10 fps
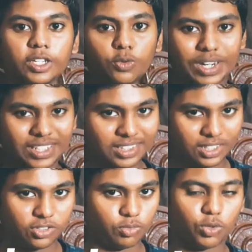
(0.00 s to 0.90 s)

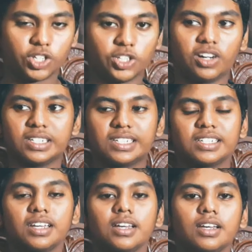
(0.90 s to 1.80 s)
26,000 watch hours.
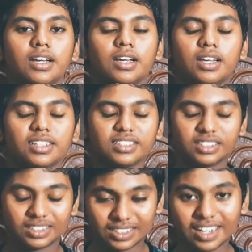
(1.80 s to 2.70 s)

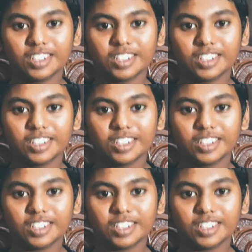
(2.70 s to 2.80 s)
That